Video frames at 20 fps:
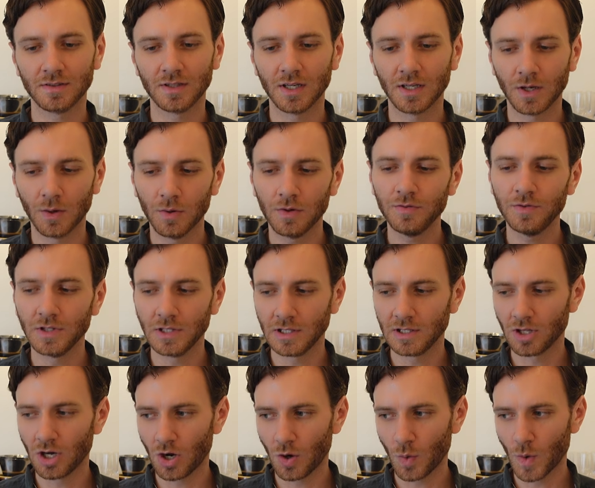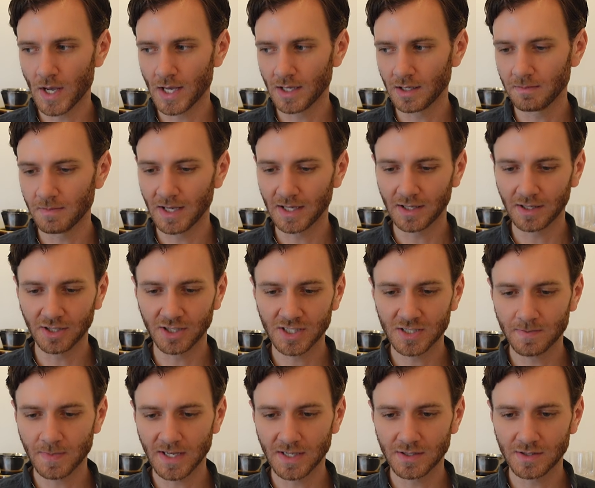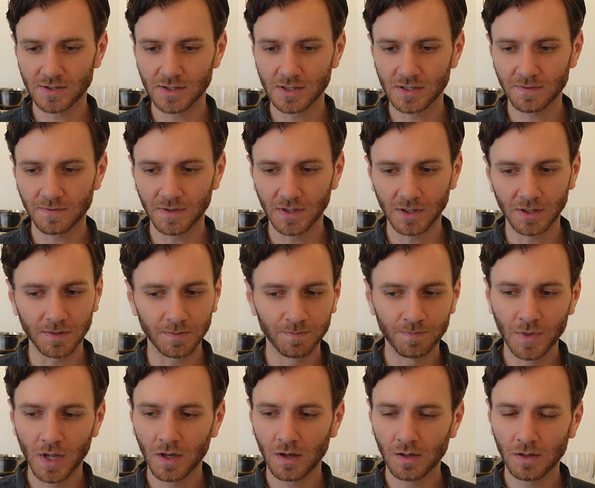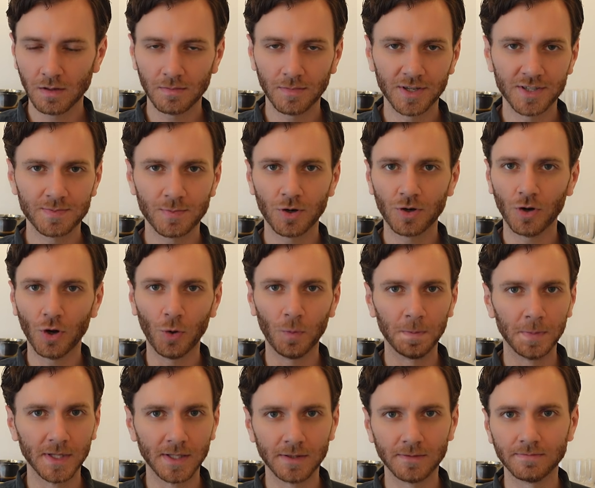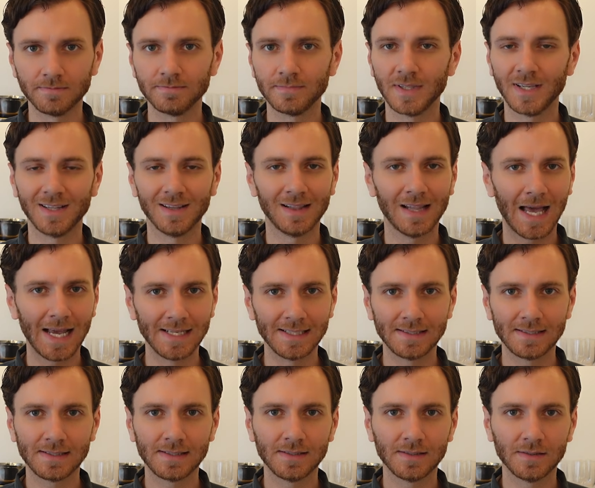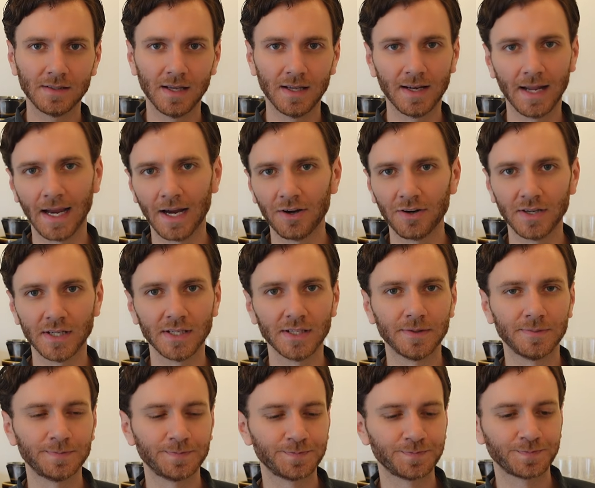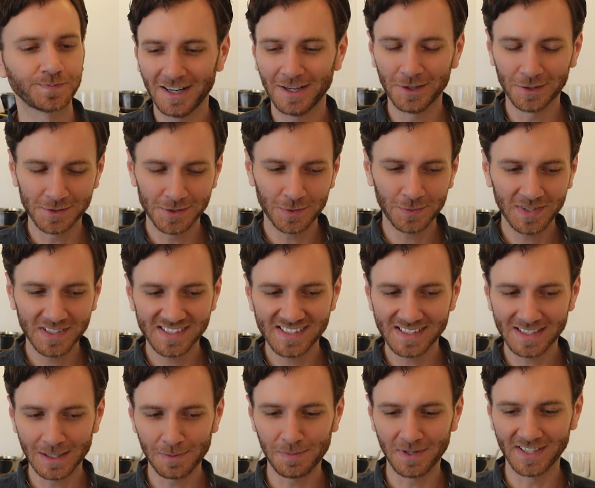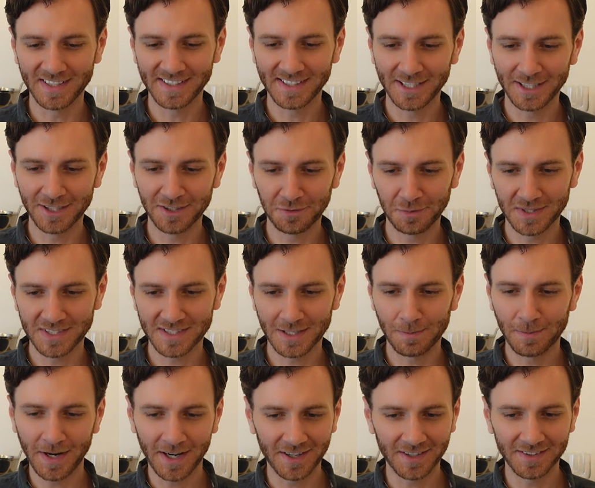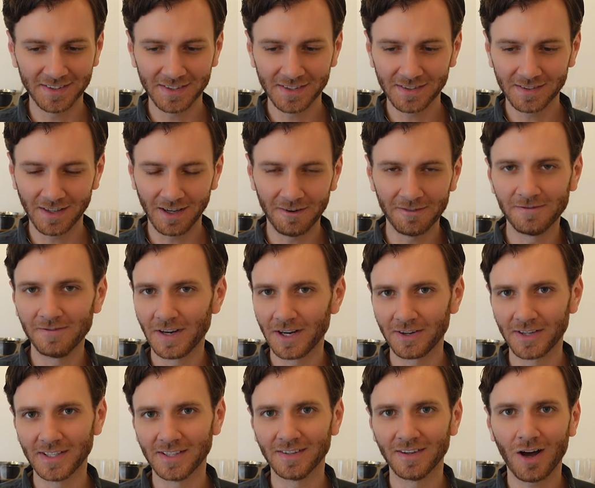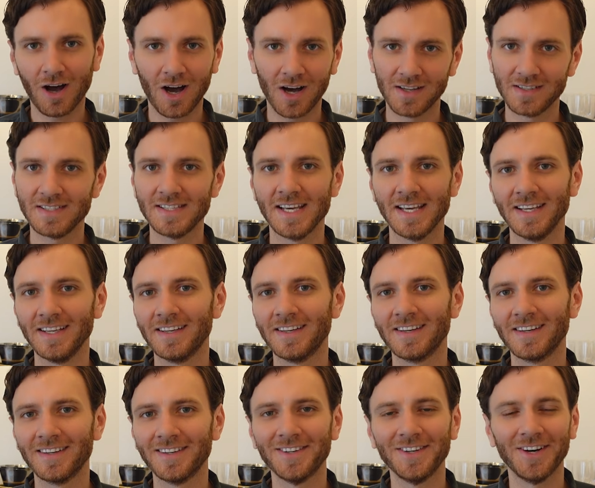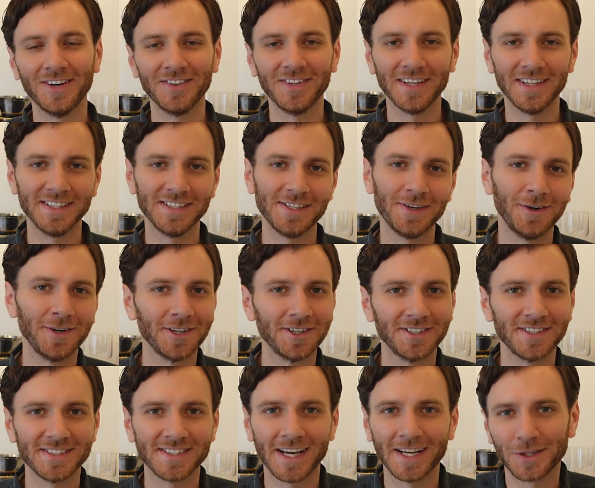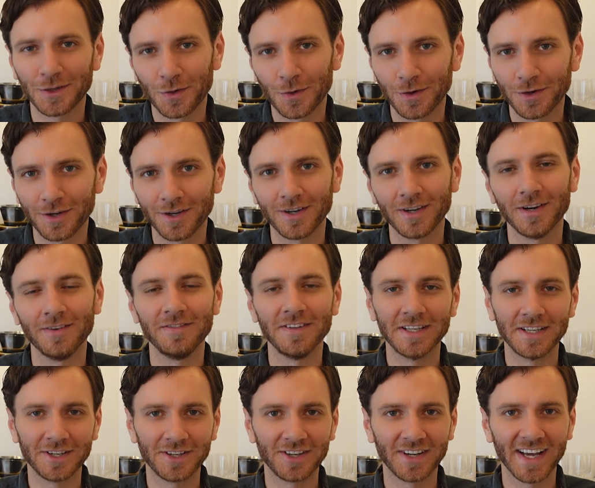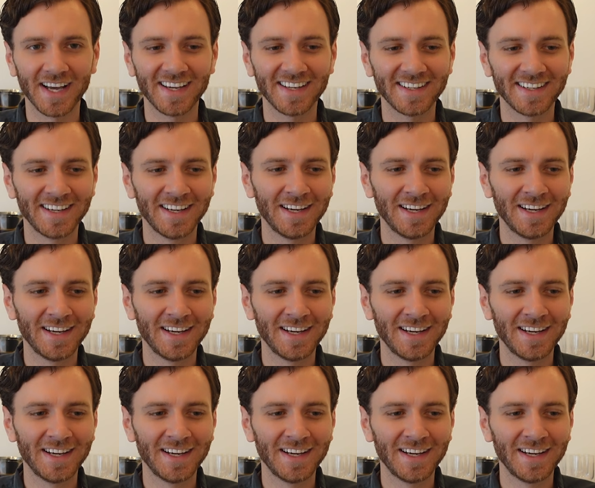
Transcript: can go a really long way in making your space just feel much more open and light and airy. I also want to slip in here what's apparently a very hot take on the interior design corner of the internet,